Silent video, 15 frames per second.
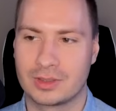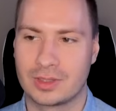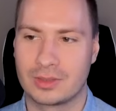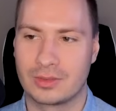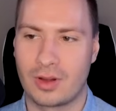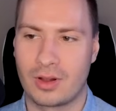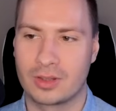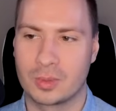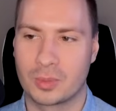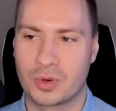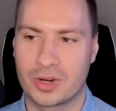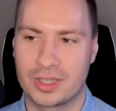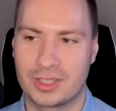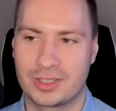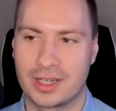of all the
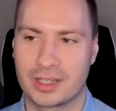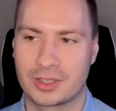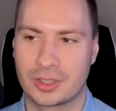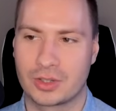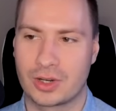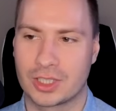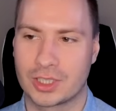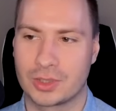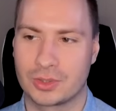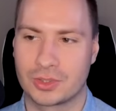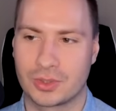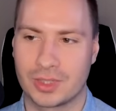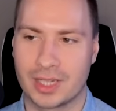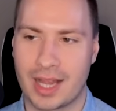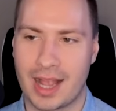precincts across those
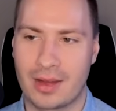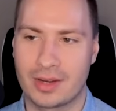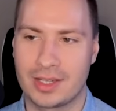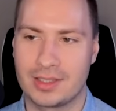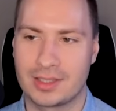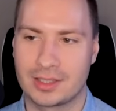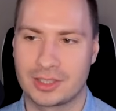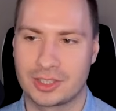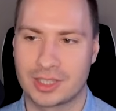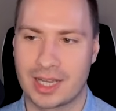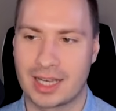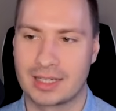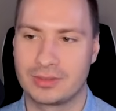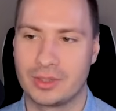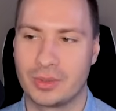three counties and just
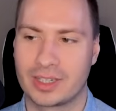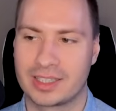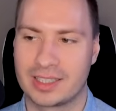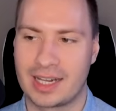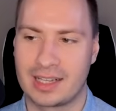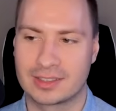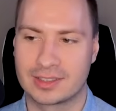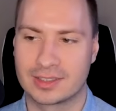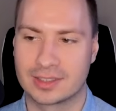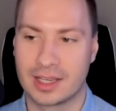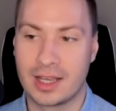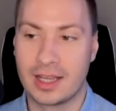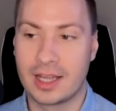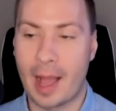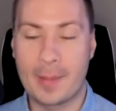kind of doing an analysis.
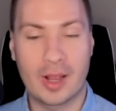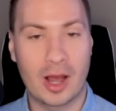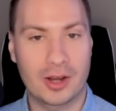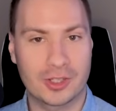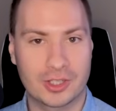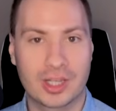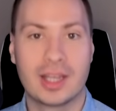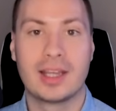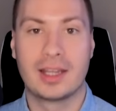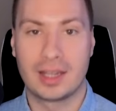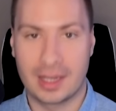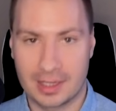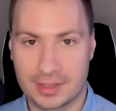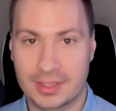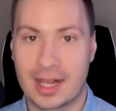I'll be honest,
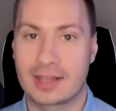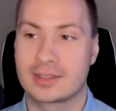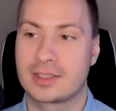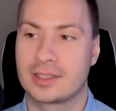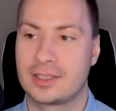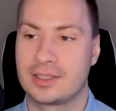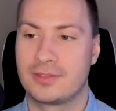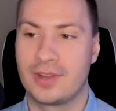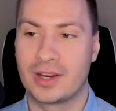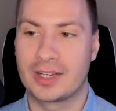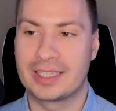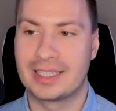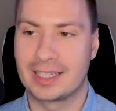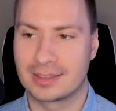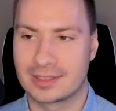his analysis is
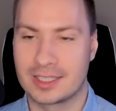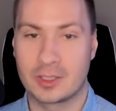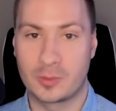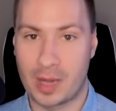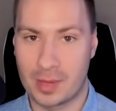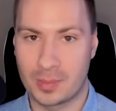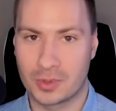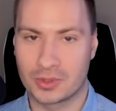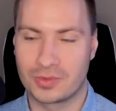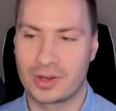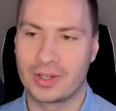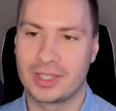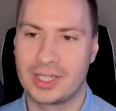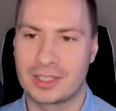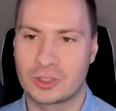very dense. His paper is
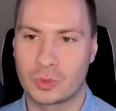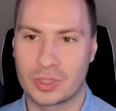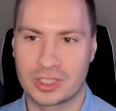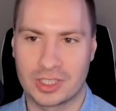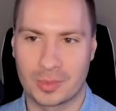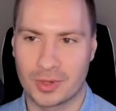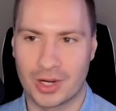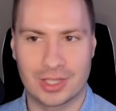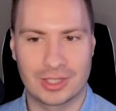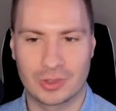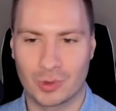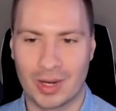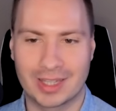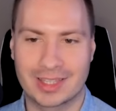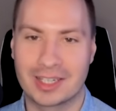very dense. We summarized it
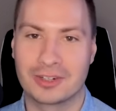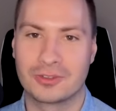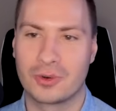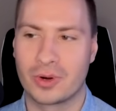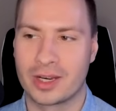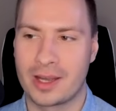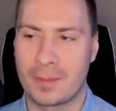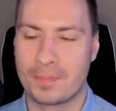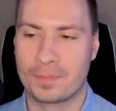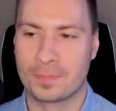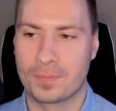right there for you.